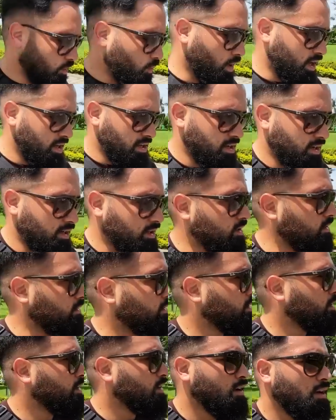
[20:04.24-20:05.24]
the way here,
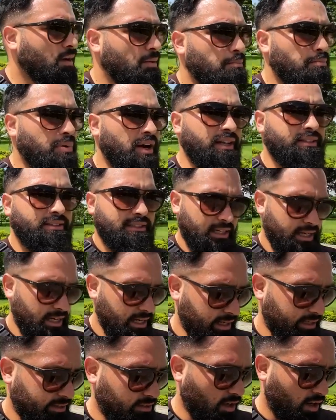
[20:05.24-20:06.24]
but
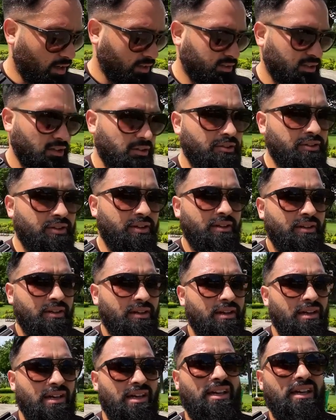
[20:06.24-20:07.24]
it is also
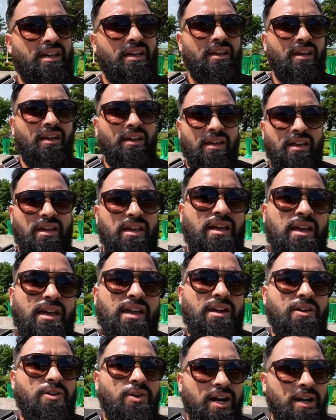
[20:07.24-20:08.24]

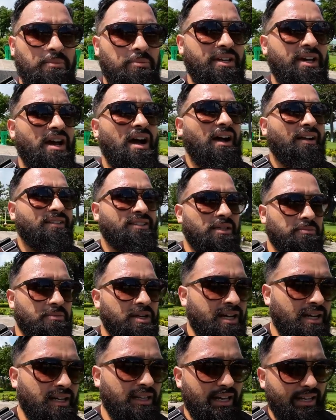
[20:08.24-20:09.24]
incredibly hot, so I'm
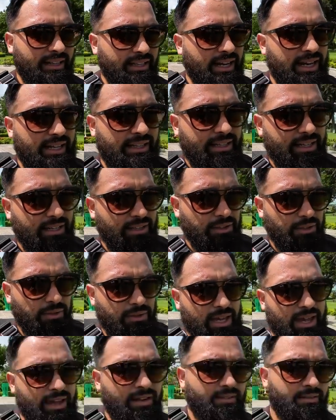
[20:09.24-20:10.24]
kind of glad that I didn't do
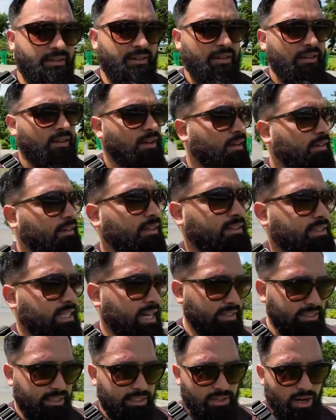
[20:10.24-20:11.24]
that. The
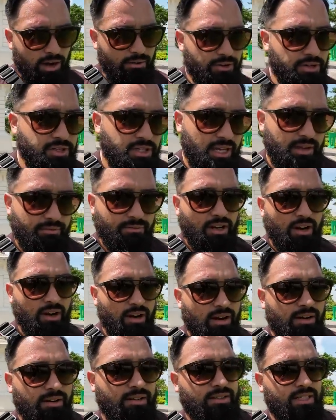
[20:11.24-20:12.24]
taxi driver saved
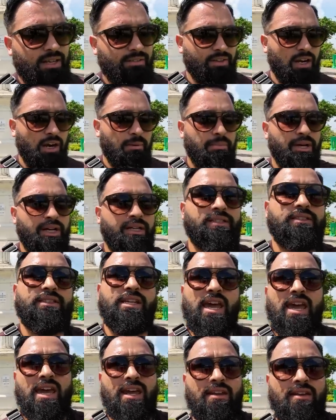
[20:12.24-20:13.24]
our butts,
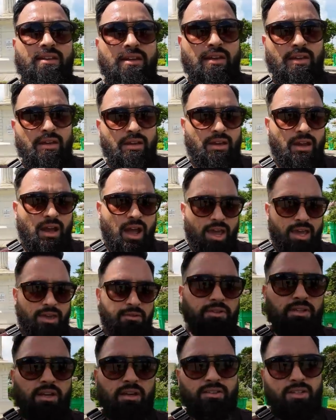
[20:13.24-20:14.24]
and he
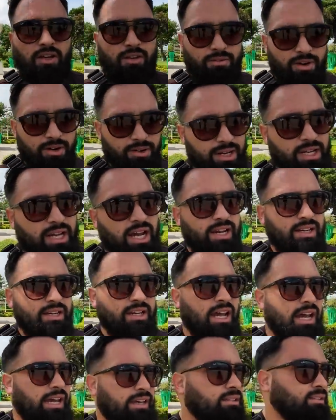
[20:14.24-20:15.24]
was also a very kind
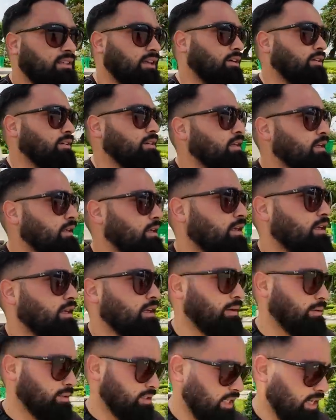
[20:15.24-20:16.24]
guy, so
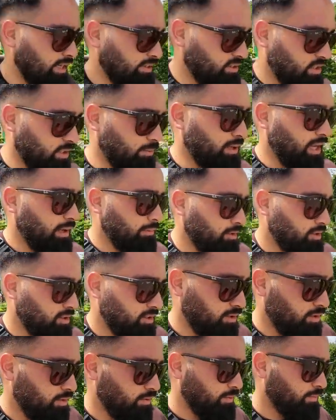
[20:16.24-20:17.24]
it was nice to be able
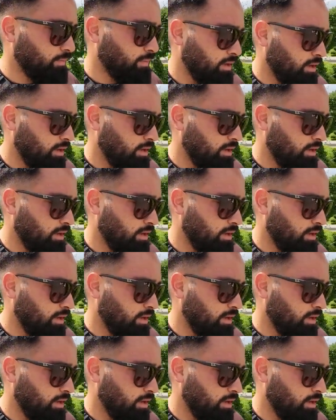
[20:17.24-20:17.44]
to